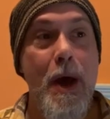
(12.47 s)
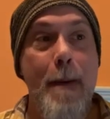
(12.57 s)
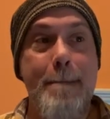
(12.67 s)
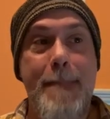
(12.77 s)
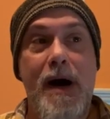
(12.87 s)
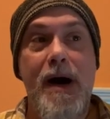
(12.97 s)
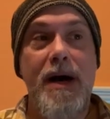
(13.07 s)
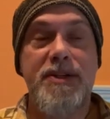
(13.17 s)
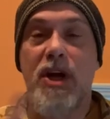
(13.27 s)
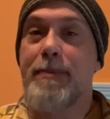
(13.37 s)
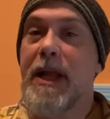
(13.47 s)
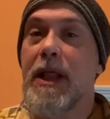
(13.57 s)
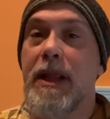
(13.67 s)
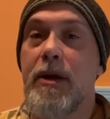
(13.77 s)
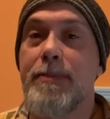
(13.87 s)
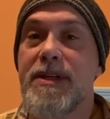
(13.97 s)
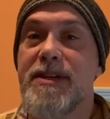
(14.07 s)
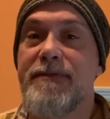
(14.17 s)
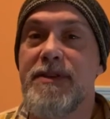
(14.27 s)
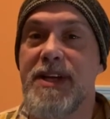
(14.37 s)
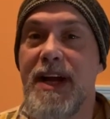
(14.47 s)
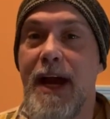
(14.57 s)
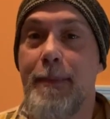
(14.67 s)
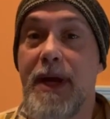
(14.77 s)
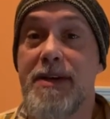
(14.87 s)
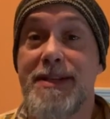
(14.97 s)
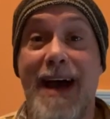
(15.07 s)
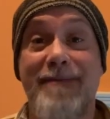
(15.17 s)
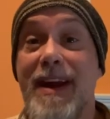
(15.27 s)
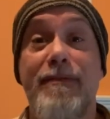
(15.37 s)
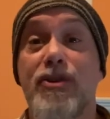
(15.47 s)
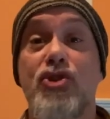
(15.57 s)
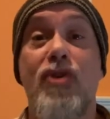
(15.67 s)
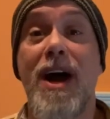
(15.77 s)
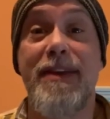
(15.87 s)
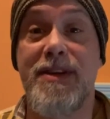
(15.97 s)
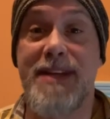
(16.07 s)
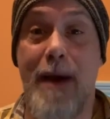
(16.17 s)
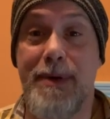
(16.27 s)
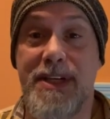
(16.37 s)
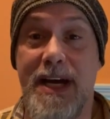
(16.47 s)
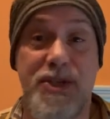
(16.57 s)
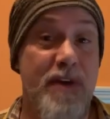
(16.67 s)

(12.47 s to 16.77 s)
but it's going to be a little bit different today because I've never tried this appetizer.